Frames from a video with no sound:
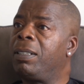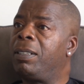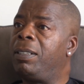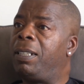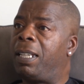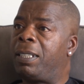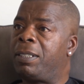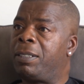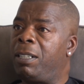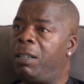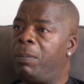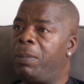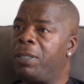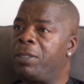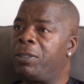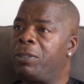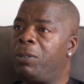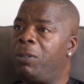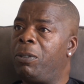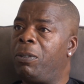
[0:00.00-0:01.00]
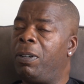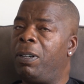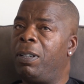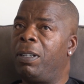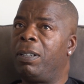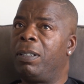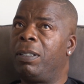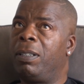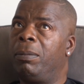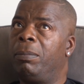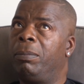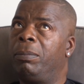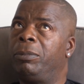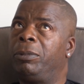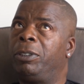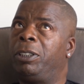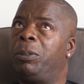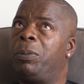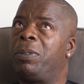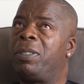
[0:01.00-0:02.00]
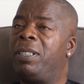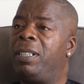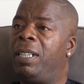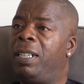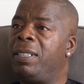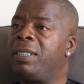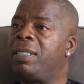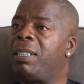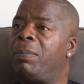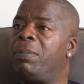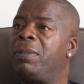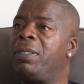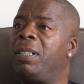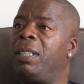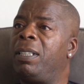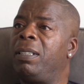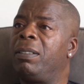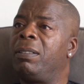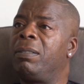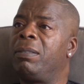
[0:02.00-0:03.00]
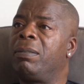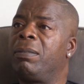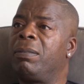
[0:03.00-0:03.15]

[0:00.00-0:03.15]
Next time I saw her, she was nearly 17.